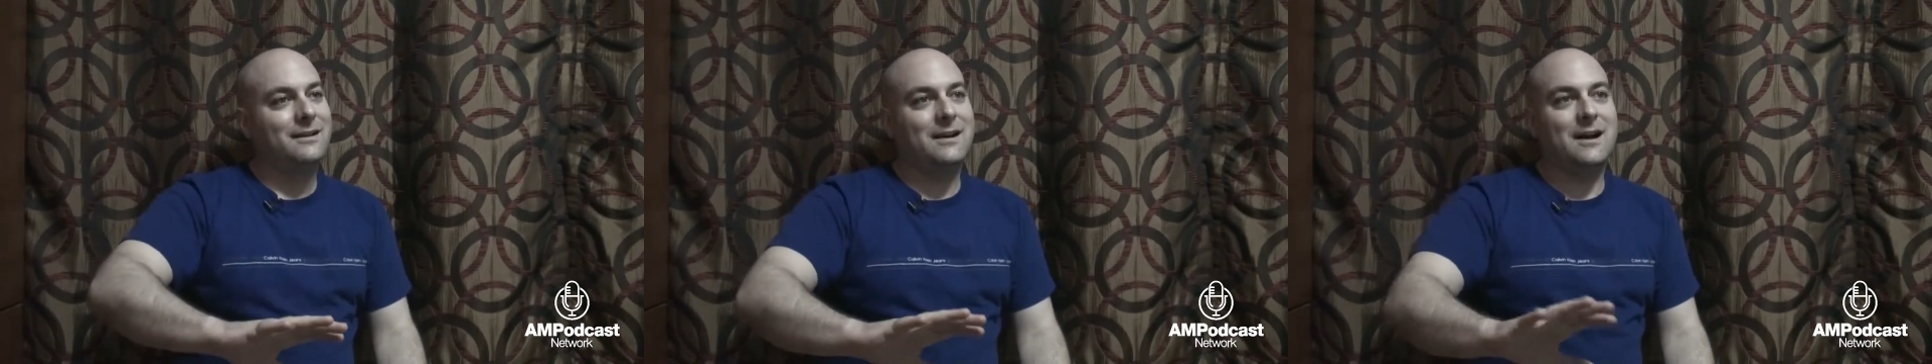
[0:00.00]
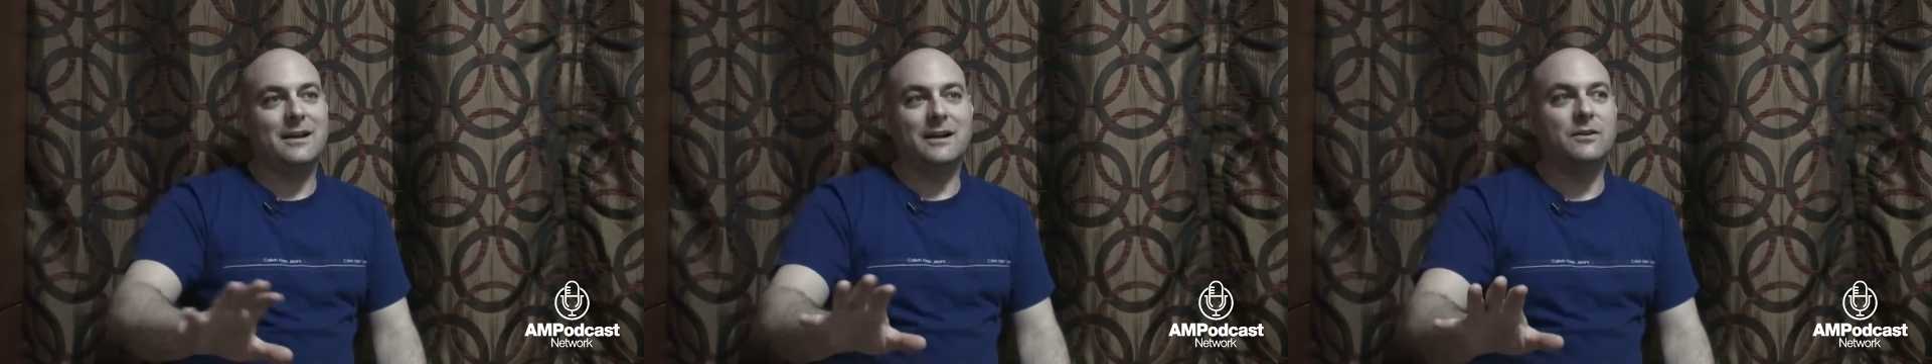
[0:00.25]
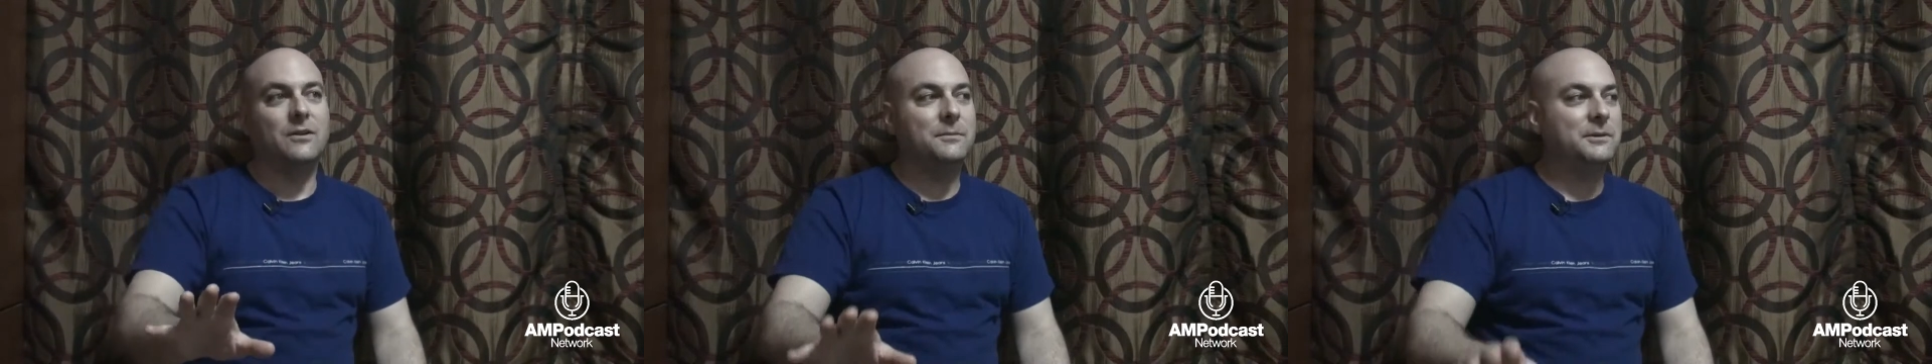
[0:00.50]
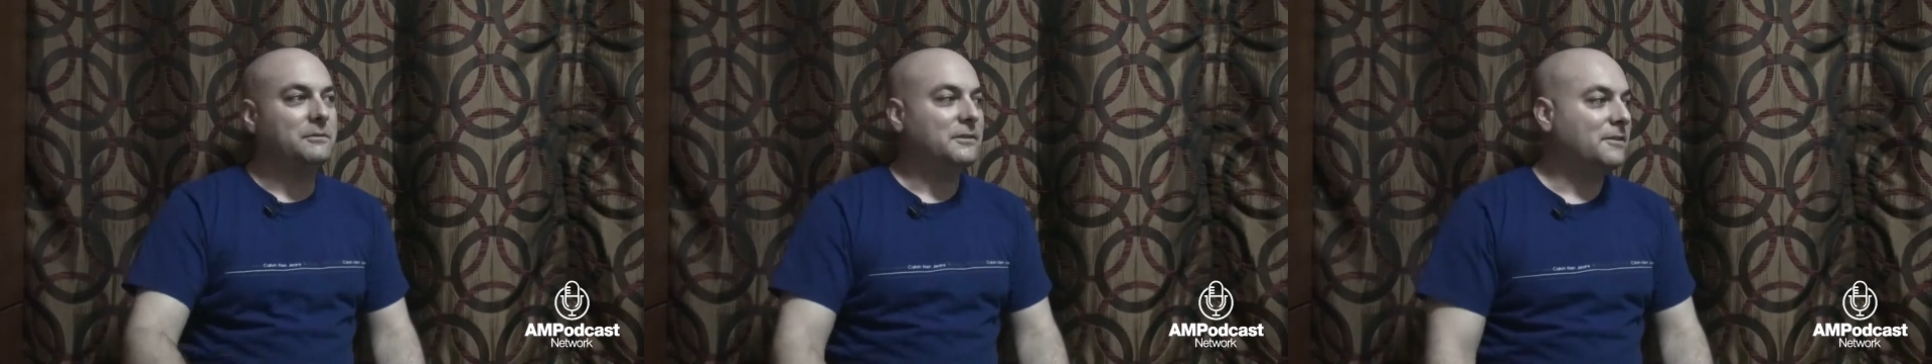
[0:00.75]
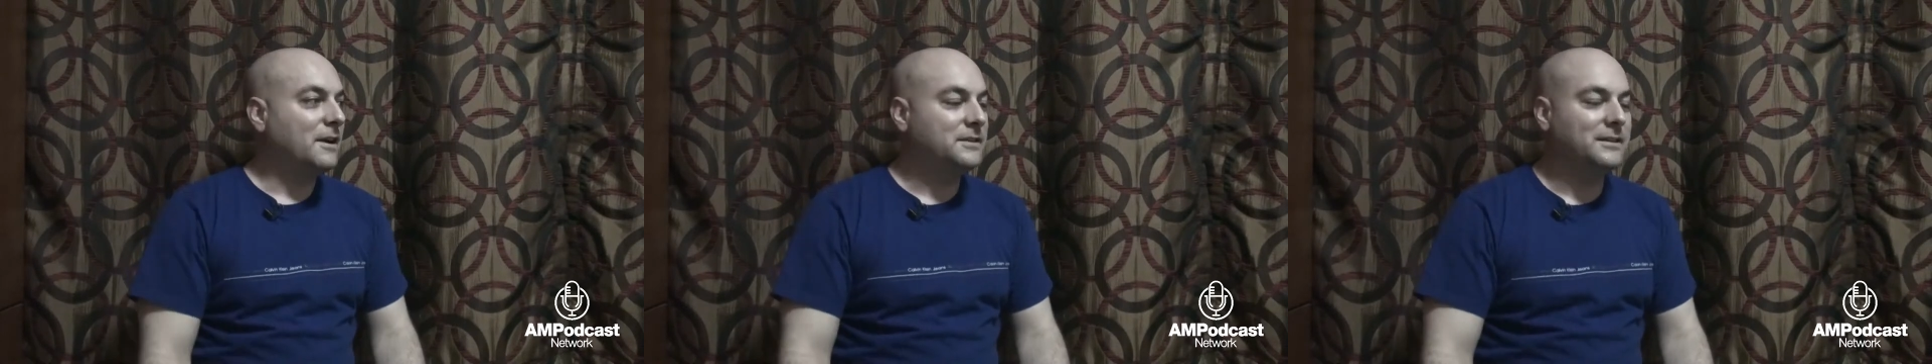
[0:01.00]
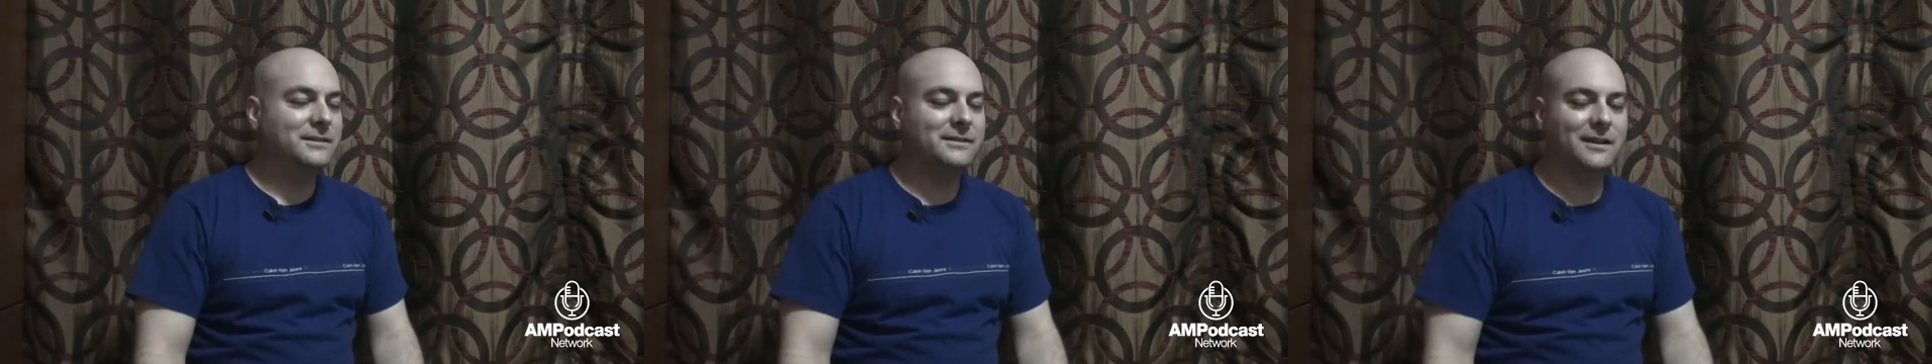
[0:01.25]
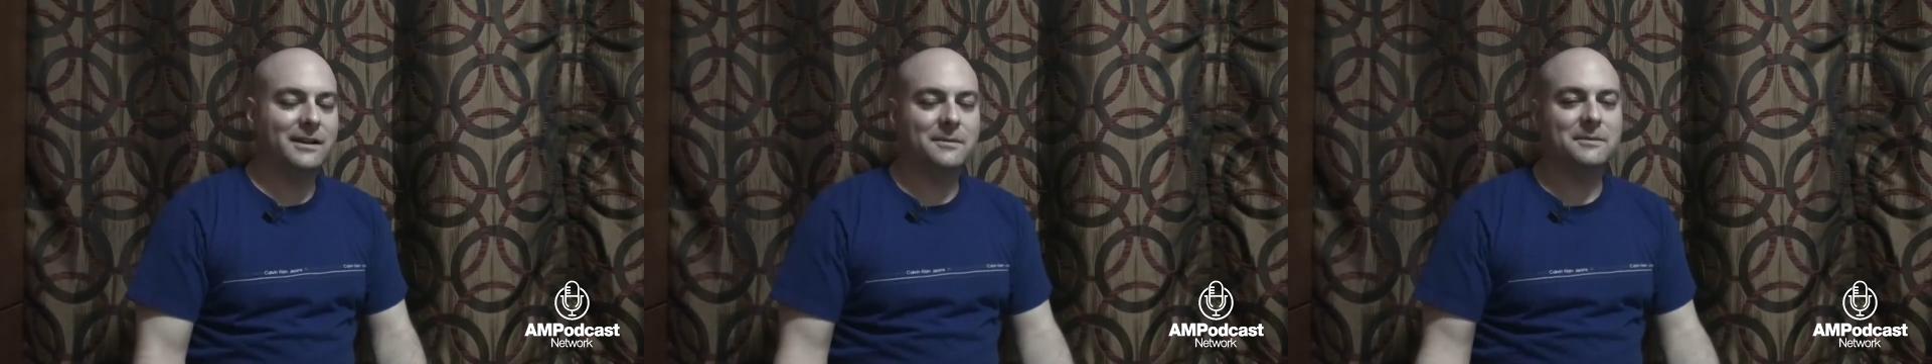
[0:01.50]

God, I know I'm gonna regret this. Like,